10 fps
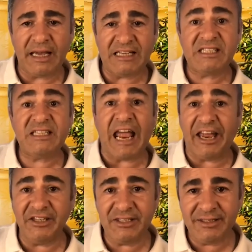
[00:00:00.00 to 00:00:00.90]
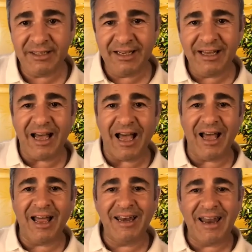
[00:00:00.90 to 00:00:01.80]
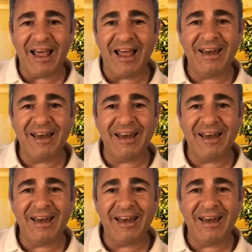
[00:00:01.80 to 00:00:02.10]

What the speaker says: stage and